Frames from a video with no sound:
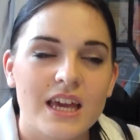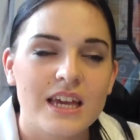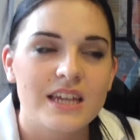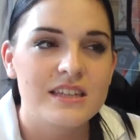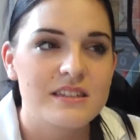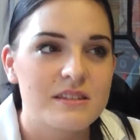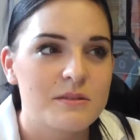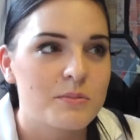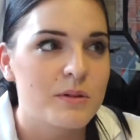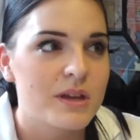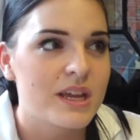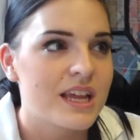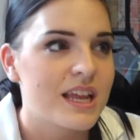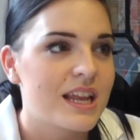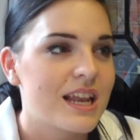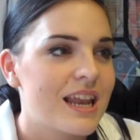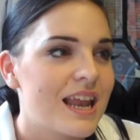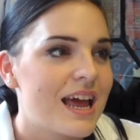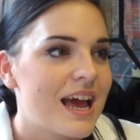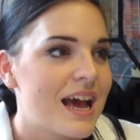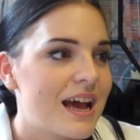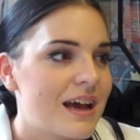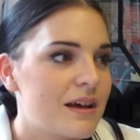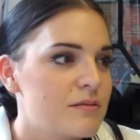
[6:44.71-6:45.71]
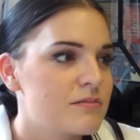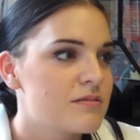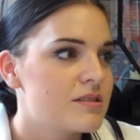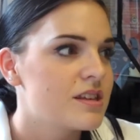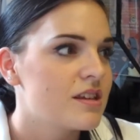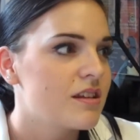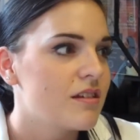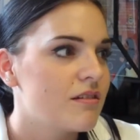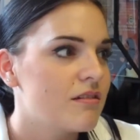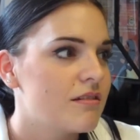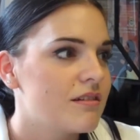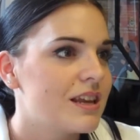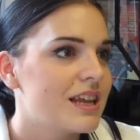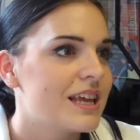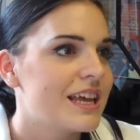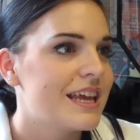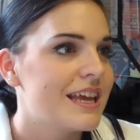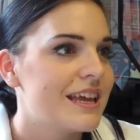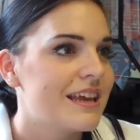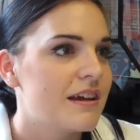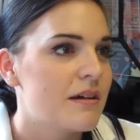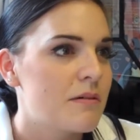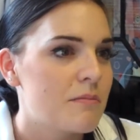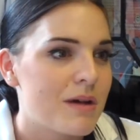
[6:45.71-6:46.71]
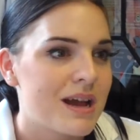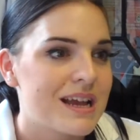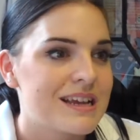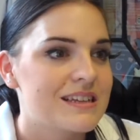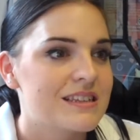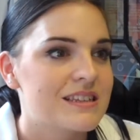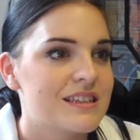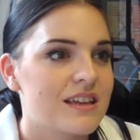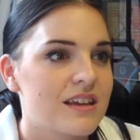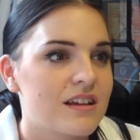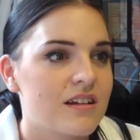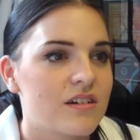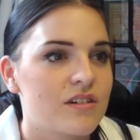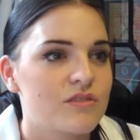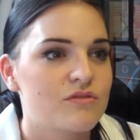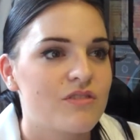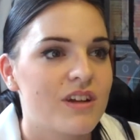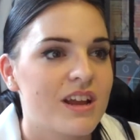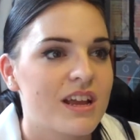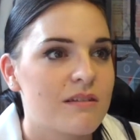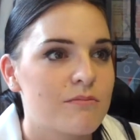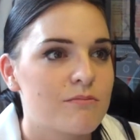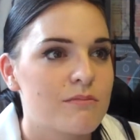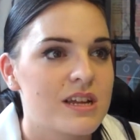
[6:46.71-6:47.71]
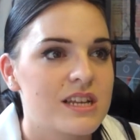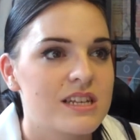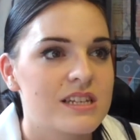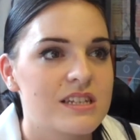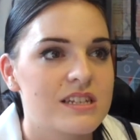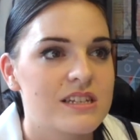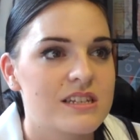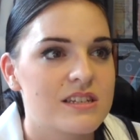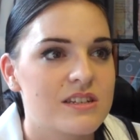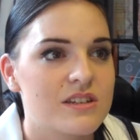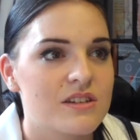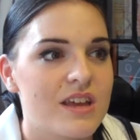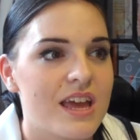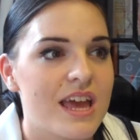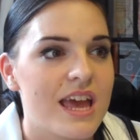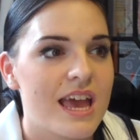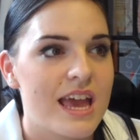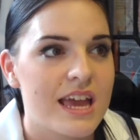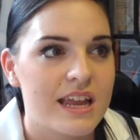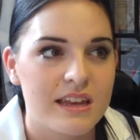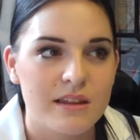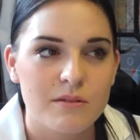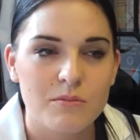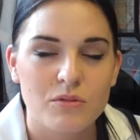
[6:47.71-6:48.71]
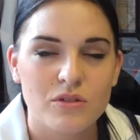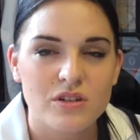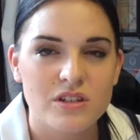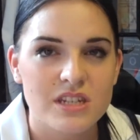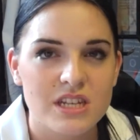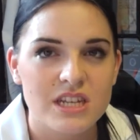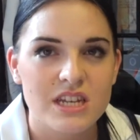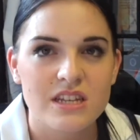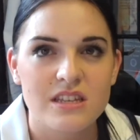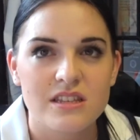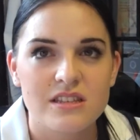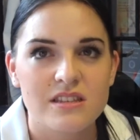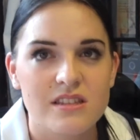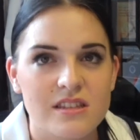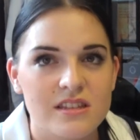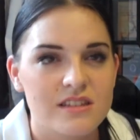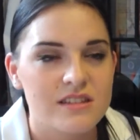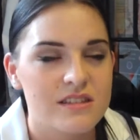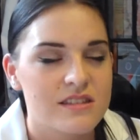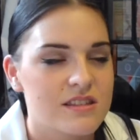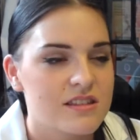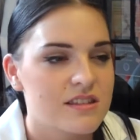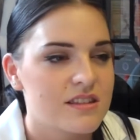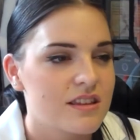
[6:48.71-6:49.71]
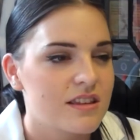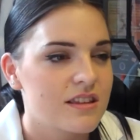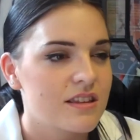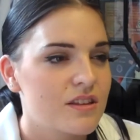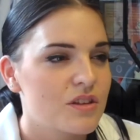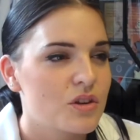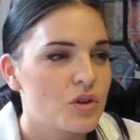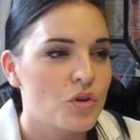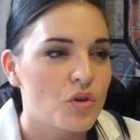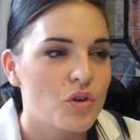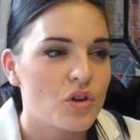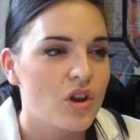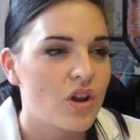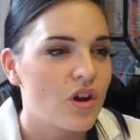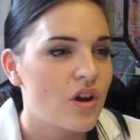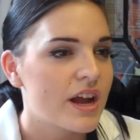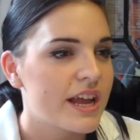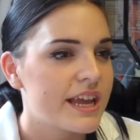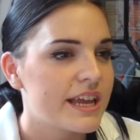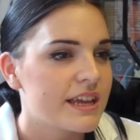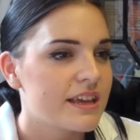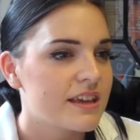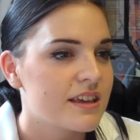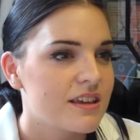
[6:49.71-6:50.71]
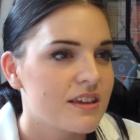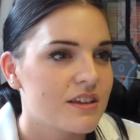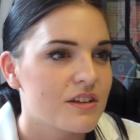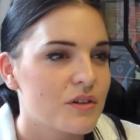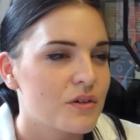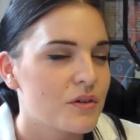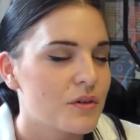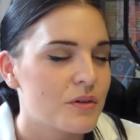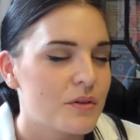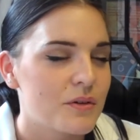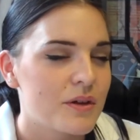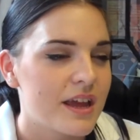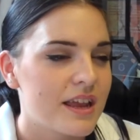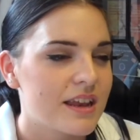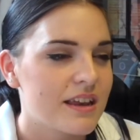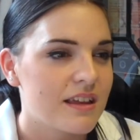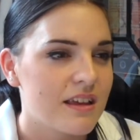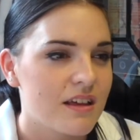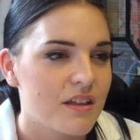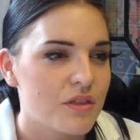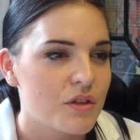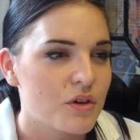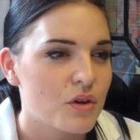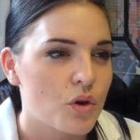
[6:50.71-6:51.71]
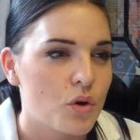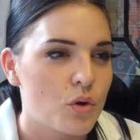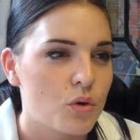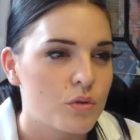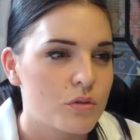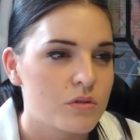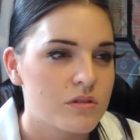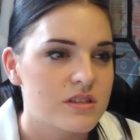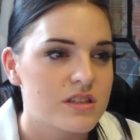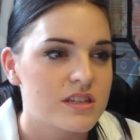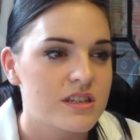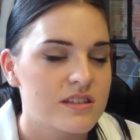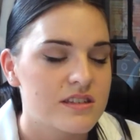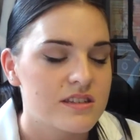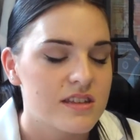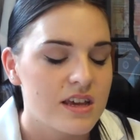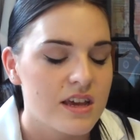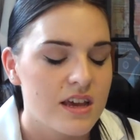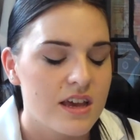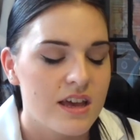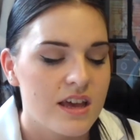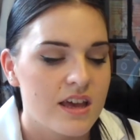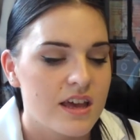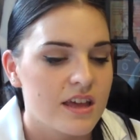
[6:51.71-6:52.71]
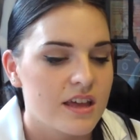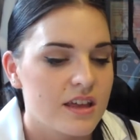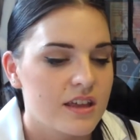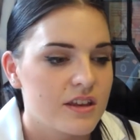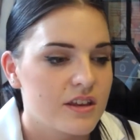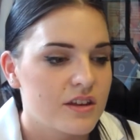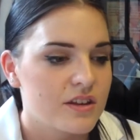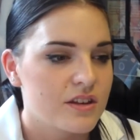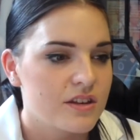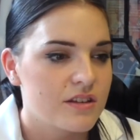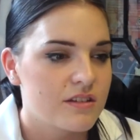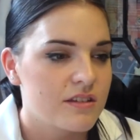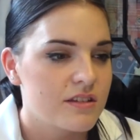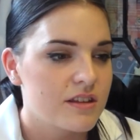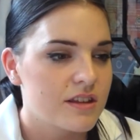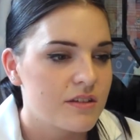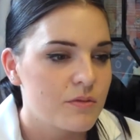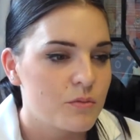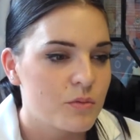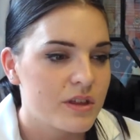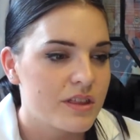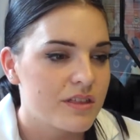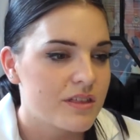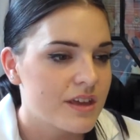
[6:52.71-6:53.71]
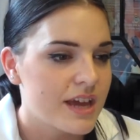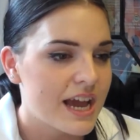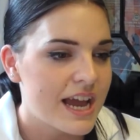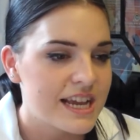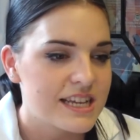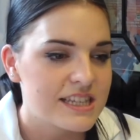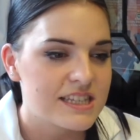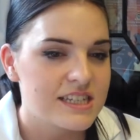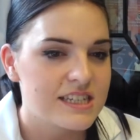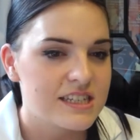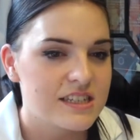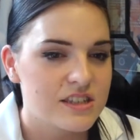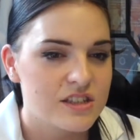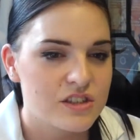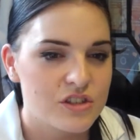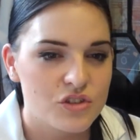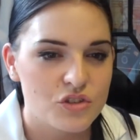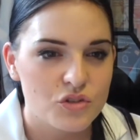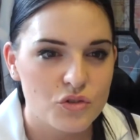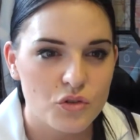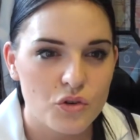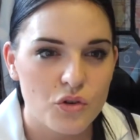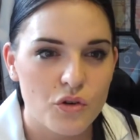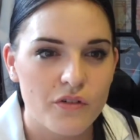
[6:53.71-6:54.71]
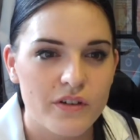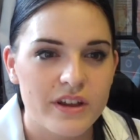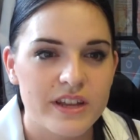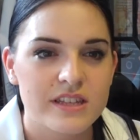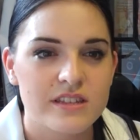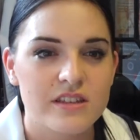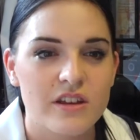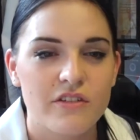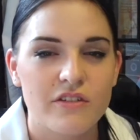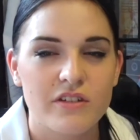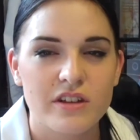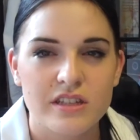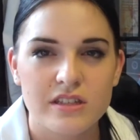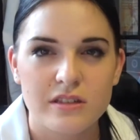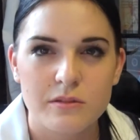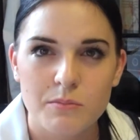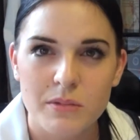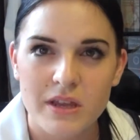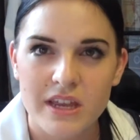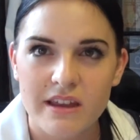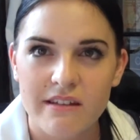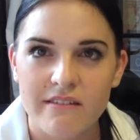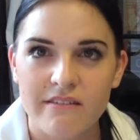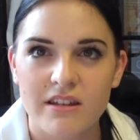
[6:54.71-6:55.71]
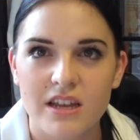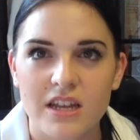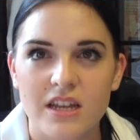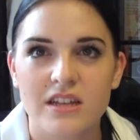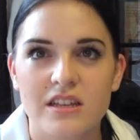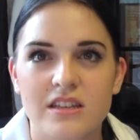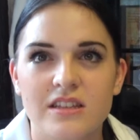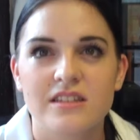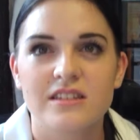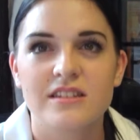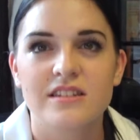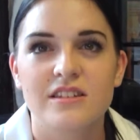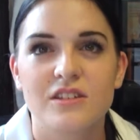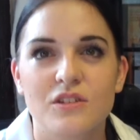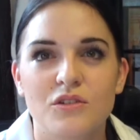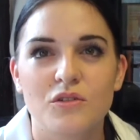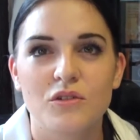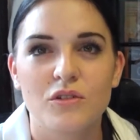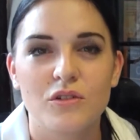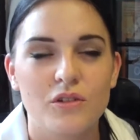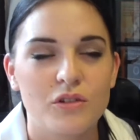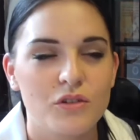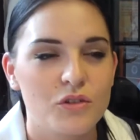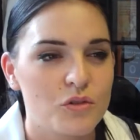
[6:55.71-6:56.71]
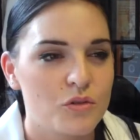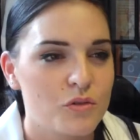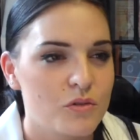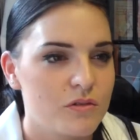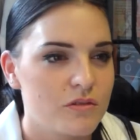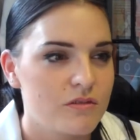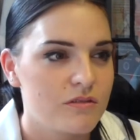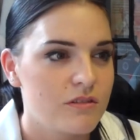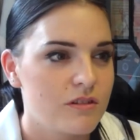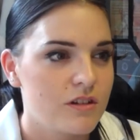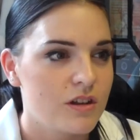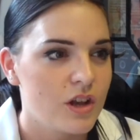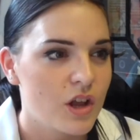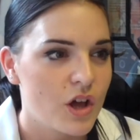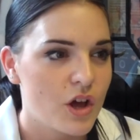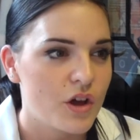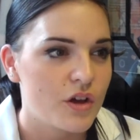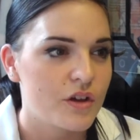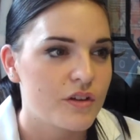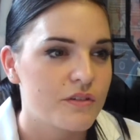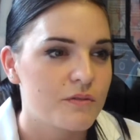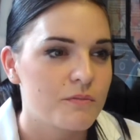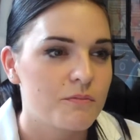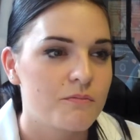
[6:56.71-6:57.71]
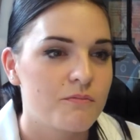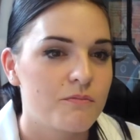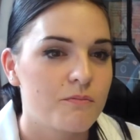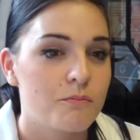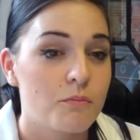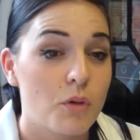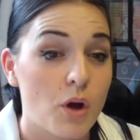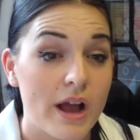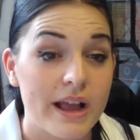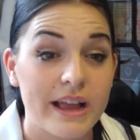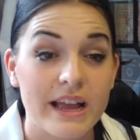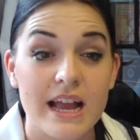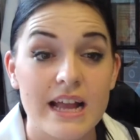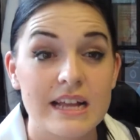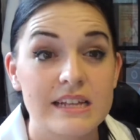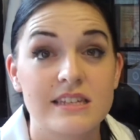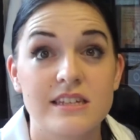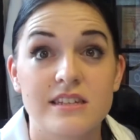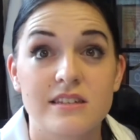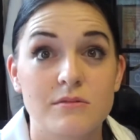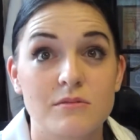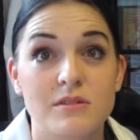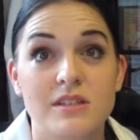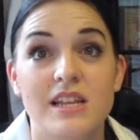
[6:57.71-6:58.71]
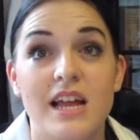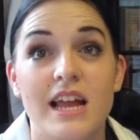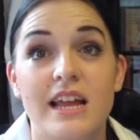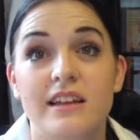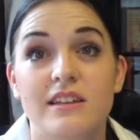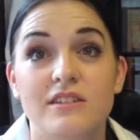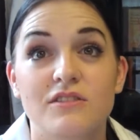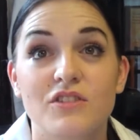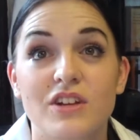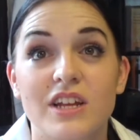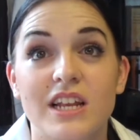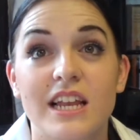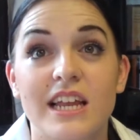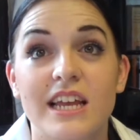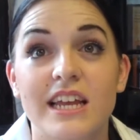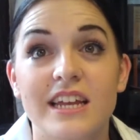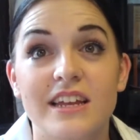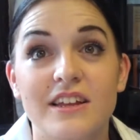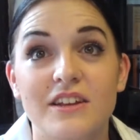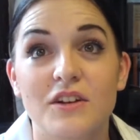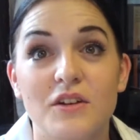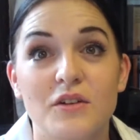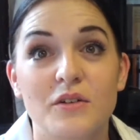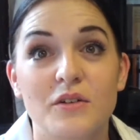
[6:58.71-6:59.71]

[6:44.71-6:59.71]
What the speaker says: It's been absolutely amazing. I'd recommend it to anybody. It's not like, you know, any other course. It's with Katie's stories, her experience, you learn by Katie's mistakes, really, you know.